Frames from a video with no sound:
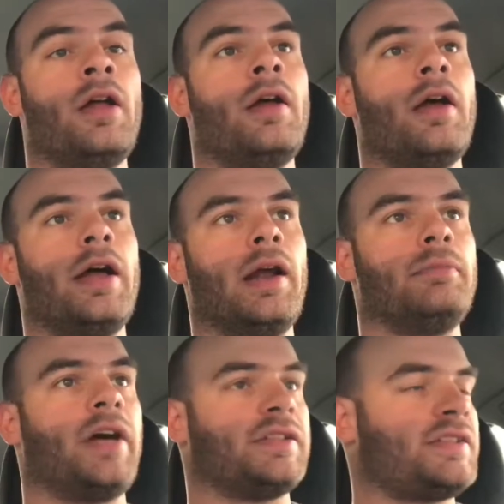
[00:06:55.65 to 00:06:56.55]
And
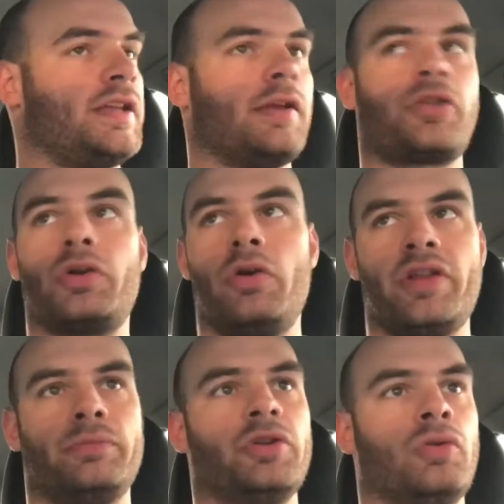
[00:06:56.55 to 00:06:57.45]
I'm not saying throw
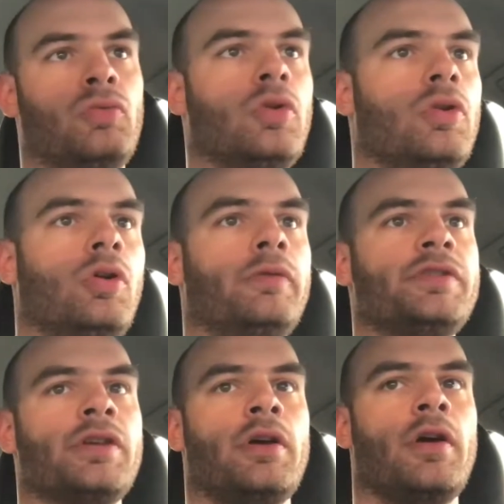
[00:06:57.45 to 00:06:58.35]
them to the
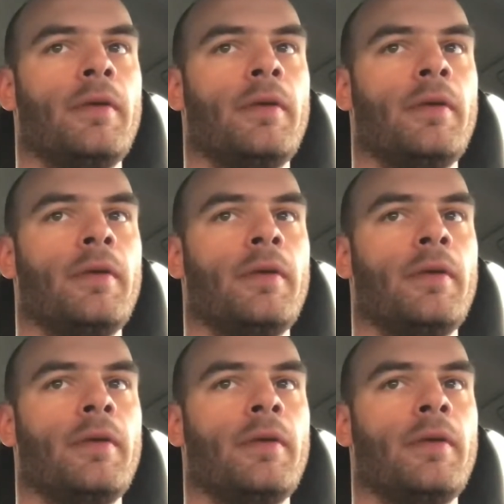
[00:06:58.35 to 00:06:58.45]
wolves